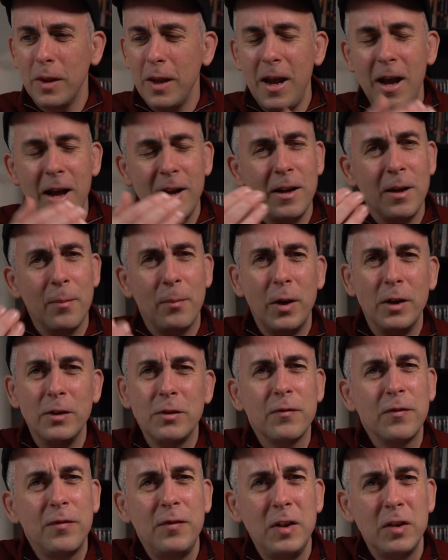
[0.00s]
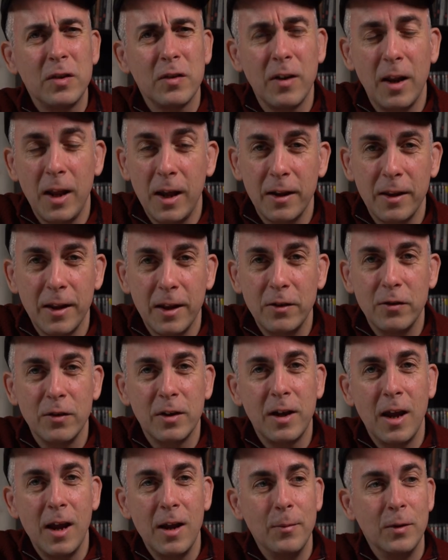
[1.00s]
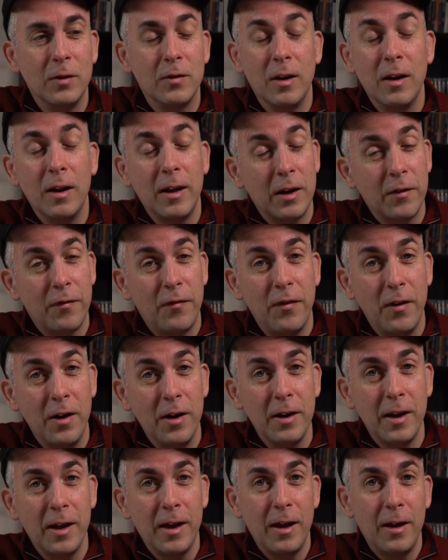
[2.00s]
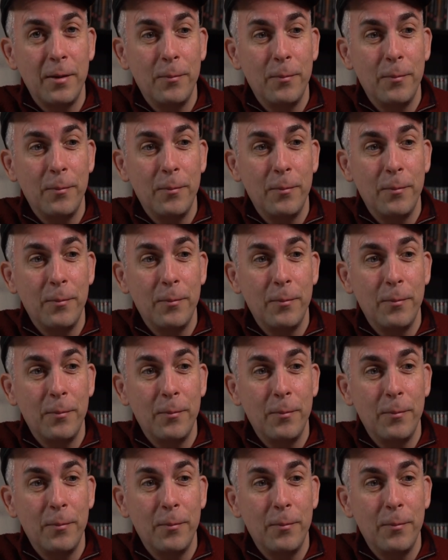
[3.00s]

Adding a bunch of features like that to the game is a lot of fun.